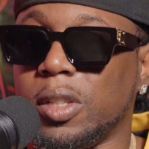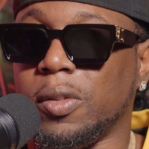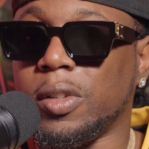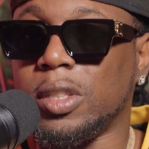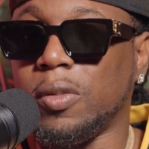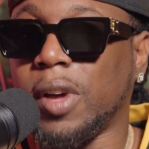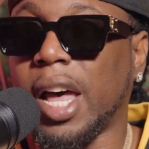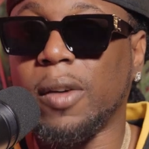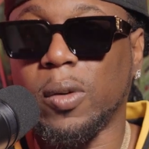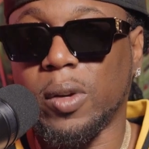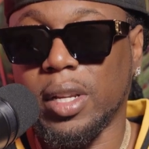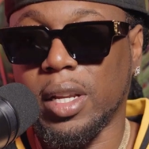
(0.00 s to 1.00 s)
your
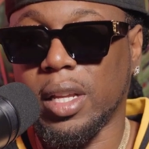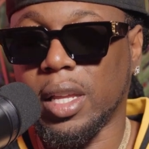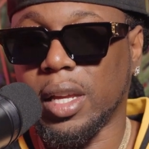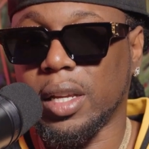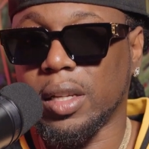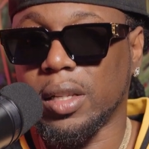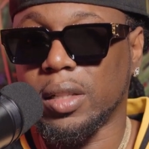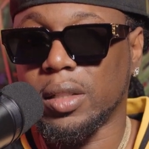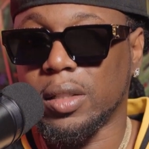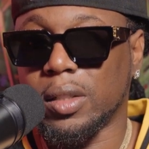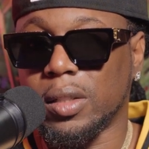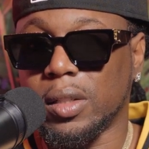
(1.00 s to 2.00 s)
survival in there? Like
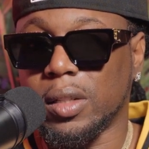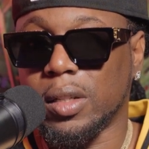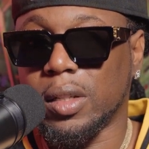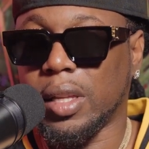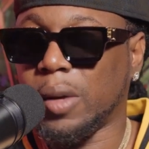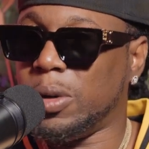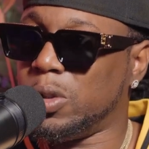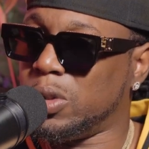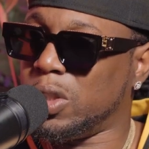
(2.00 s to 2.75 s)
was you